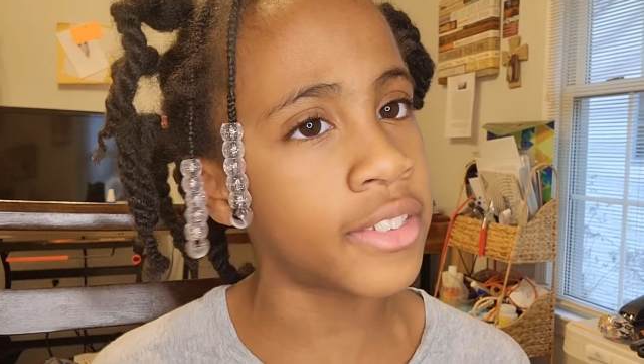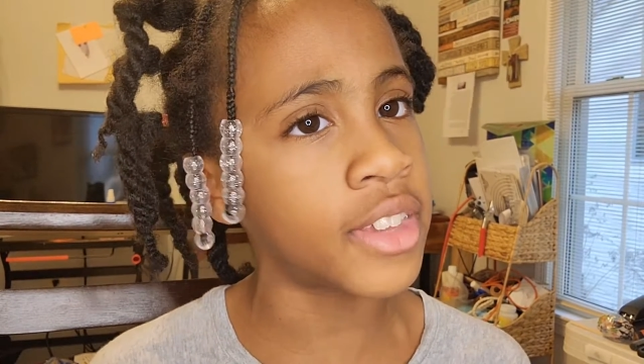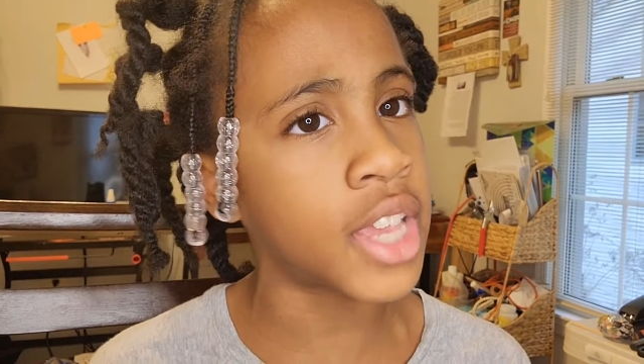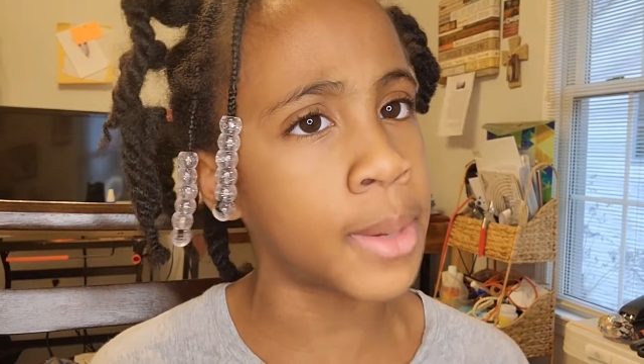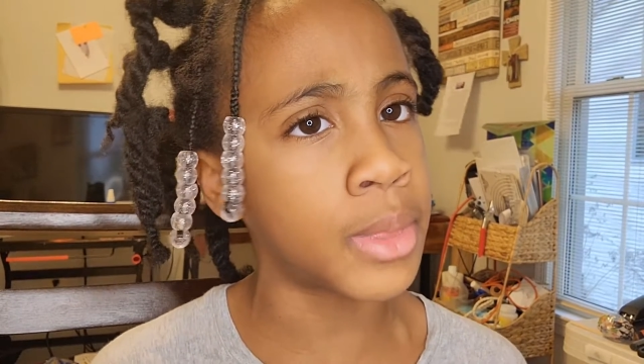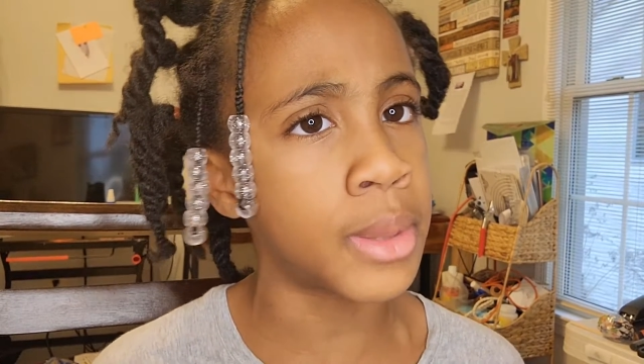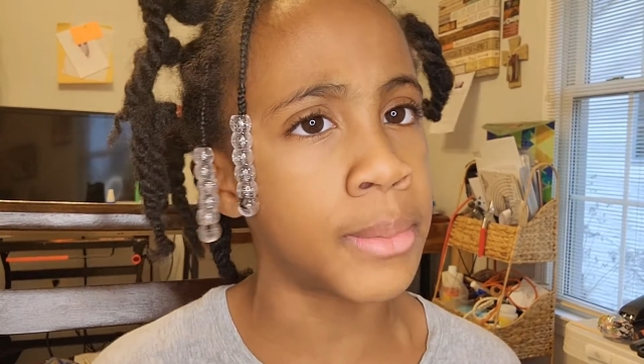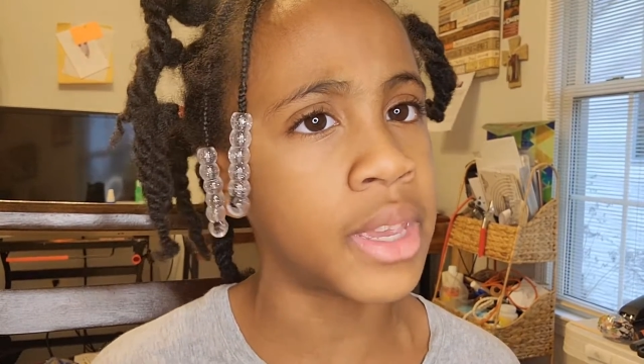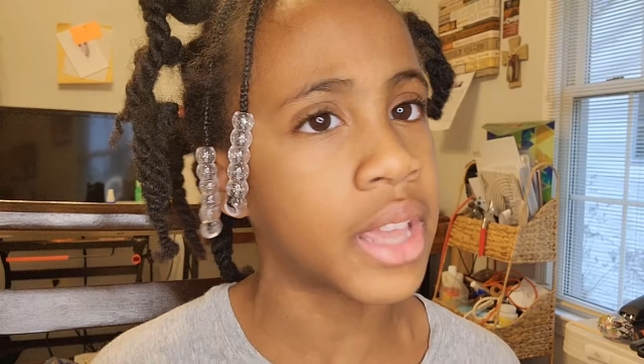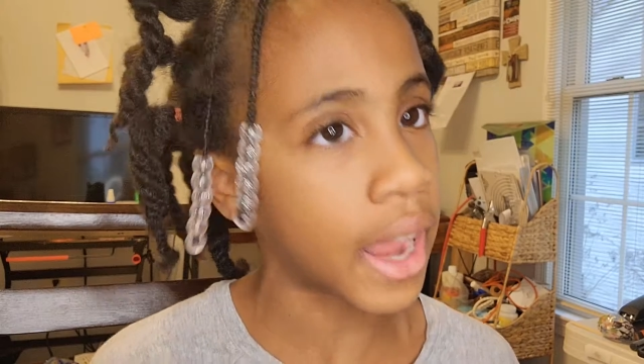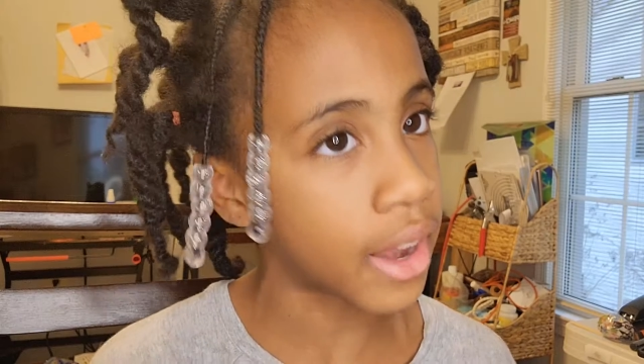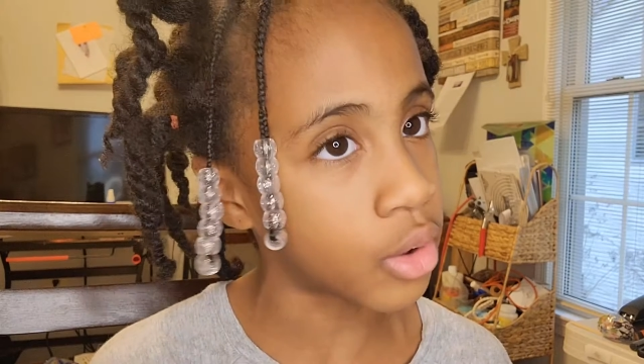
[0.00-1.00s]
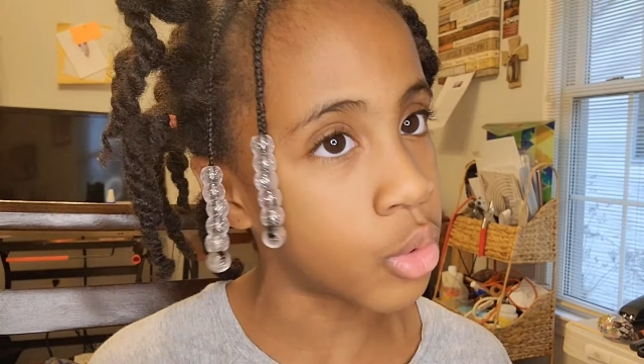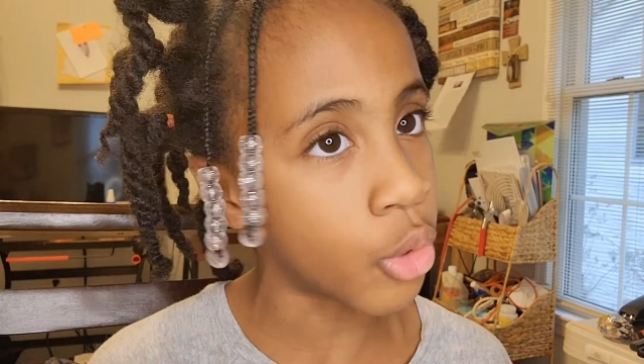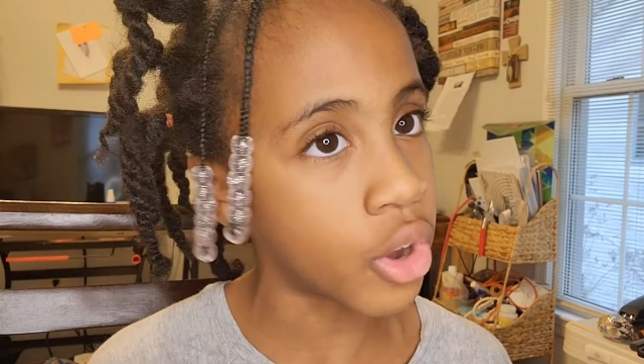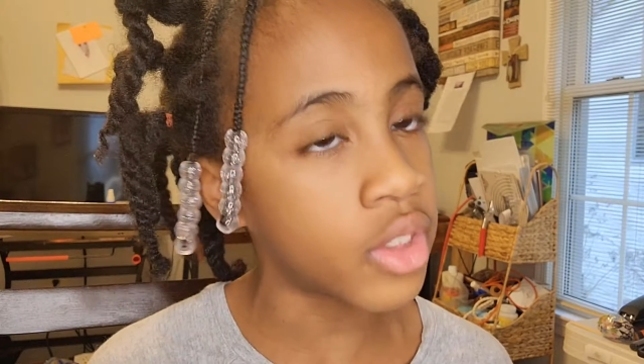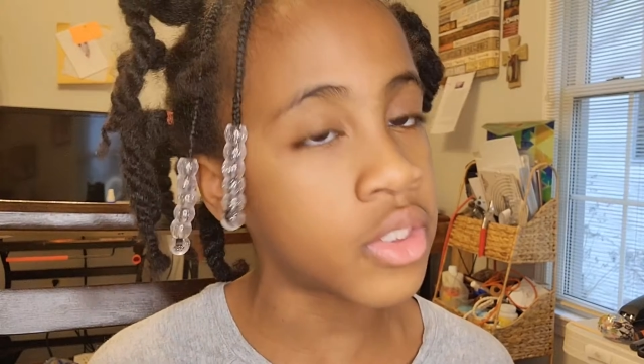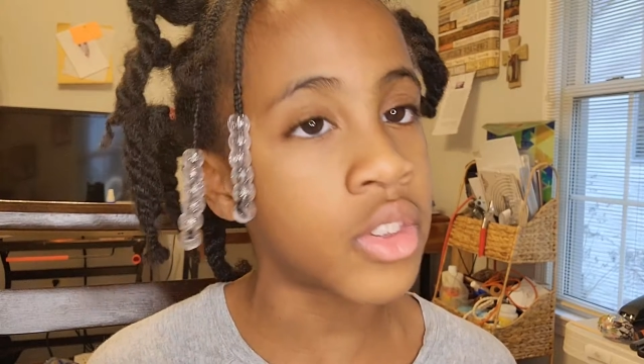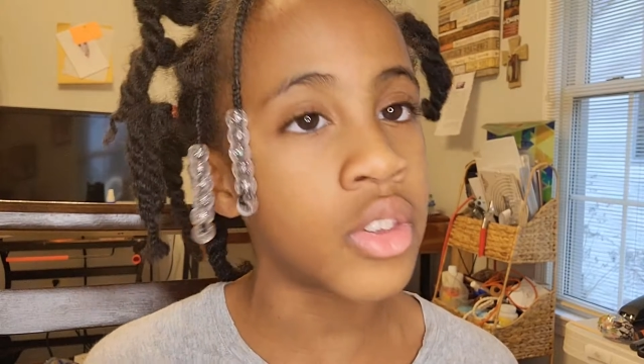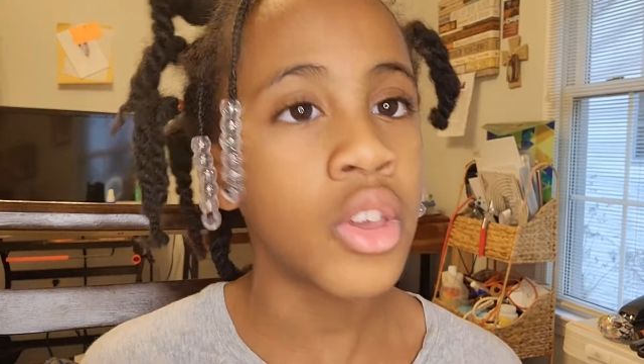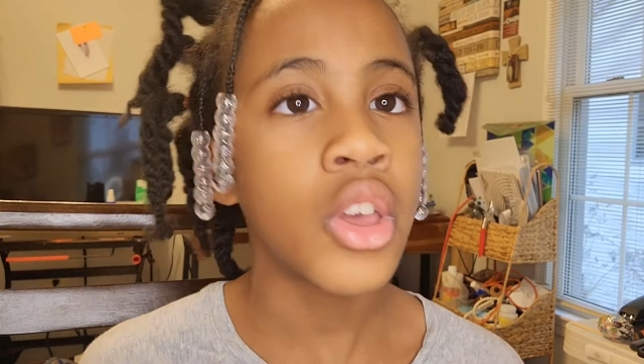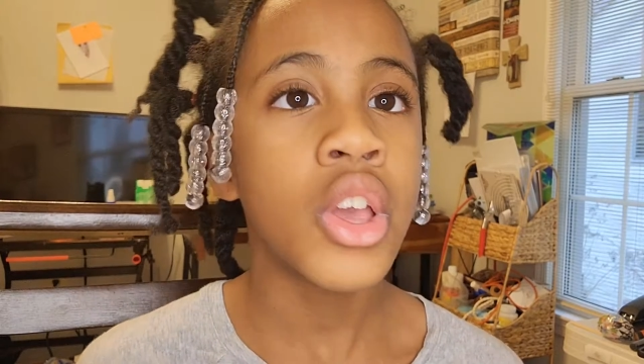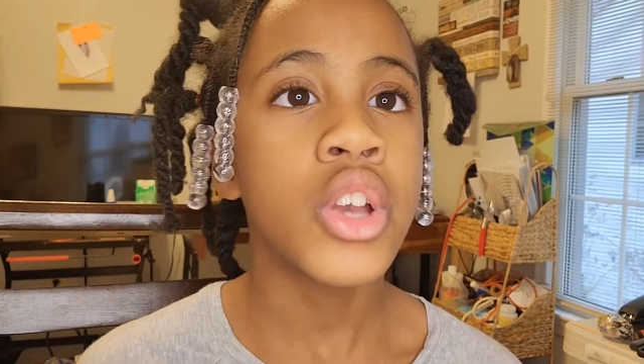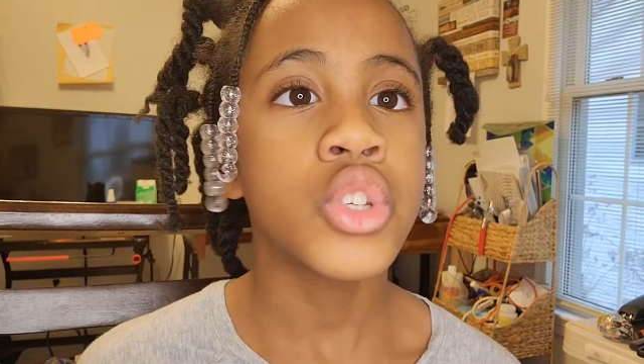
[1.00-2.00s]
to keep them in categories.
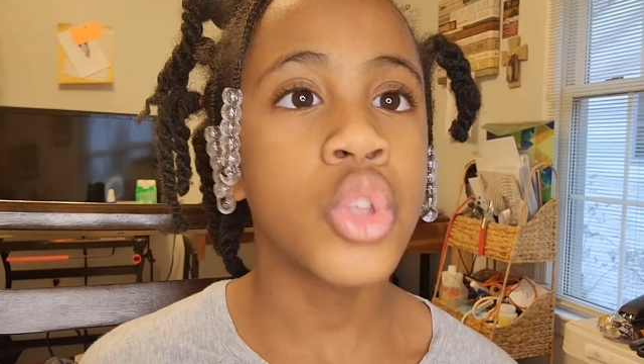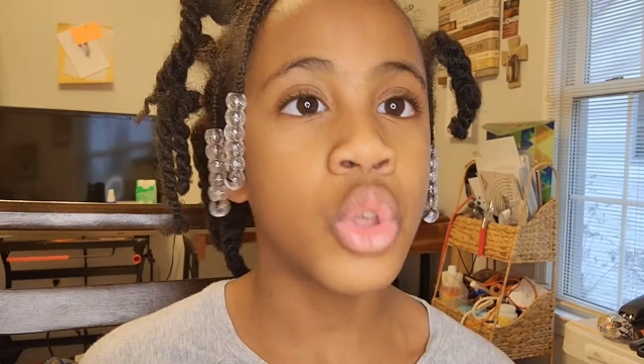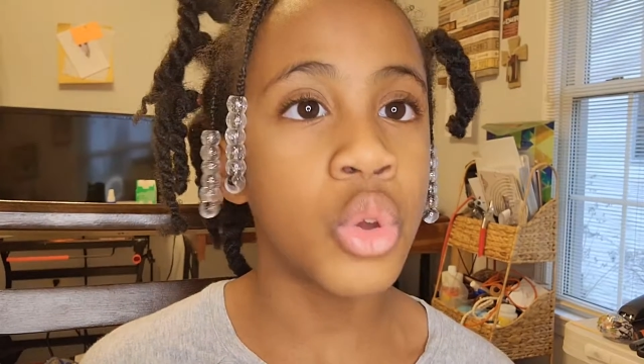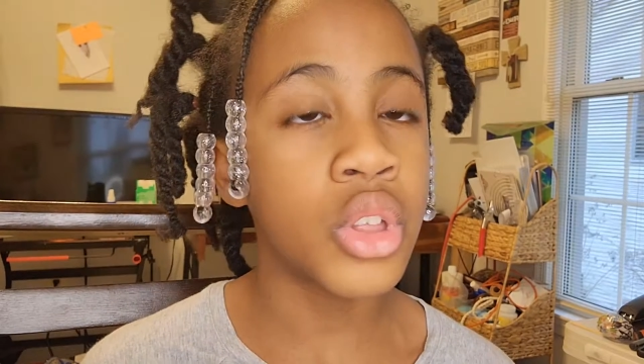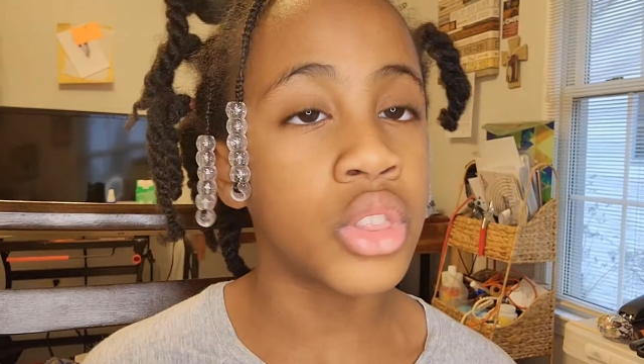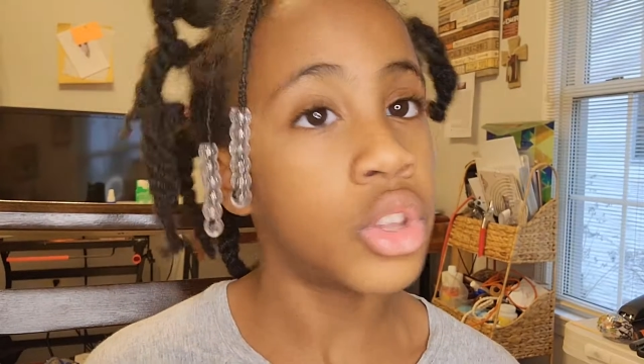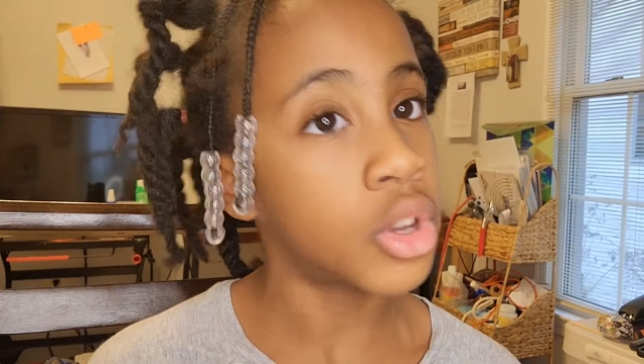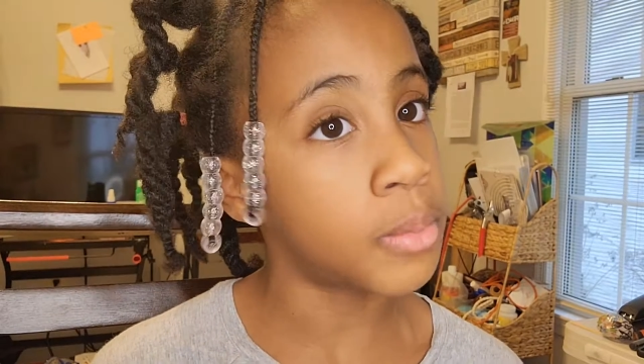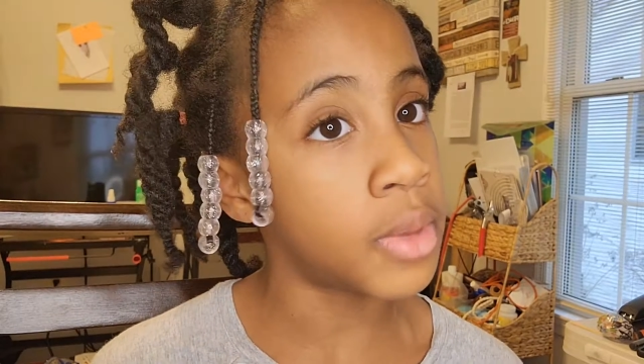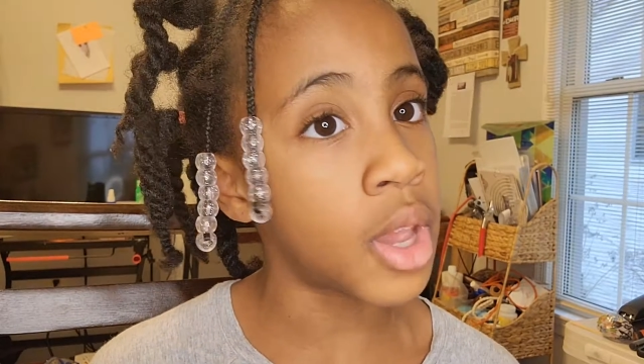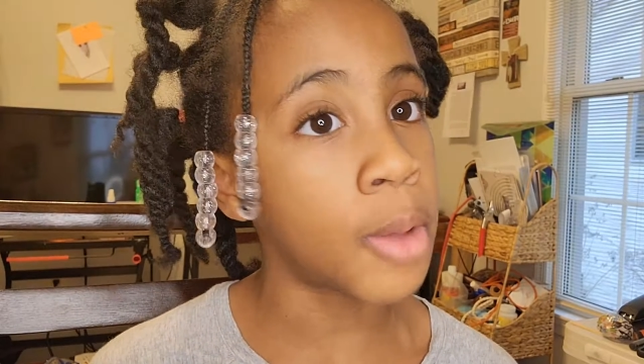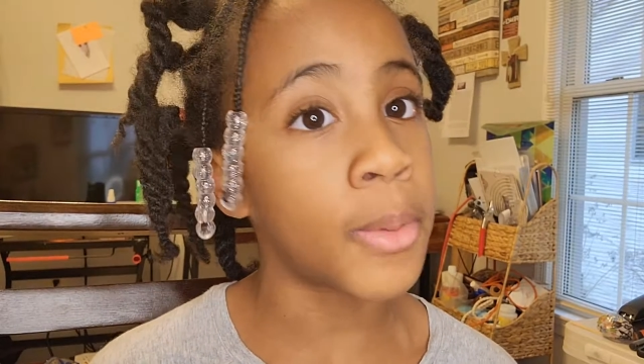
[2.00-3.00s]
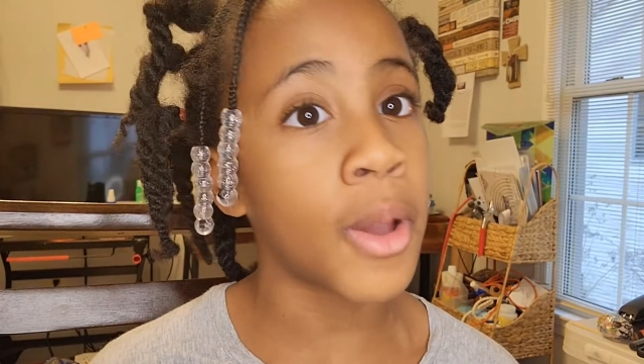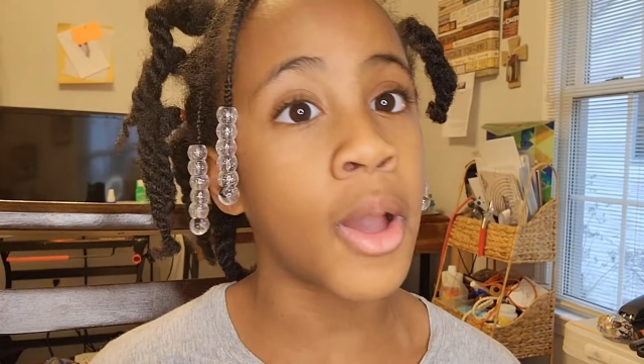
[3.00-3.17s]
So you can look me up.